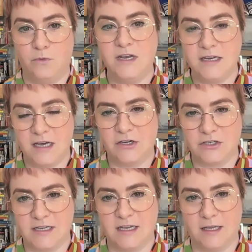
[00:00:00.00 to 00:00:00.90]
we need to
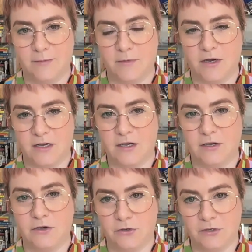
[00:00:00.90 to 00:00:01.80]
understand labor market
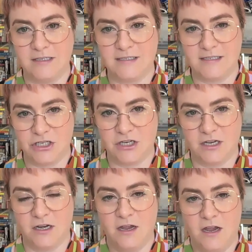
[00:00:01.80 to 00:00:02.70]

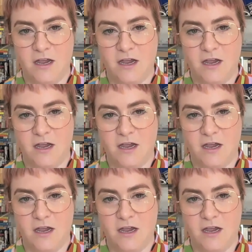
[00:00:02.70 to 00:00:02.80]
underutilization.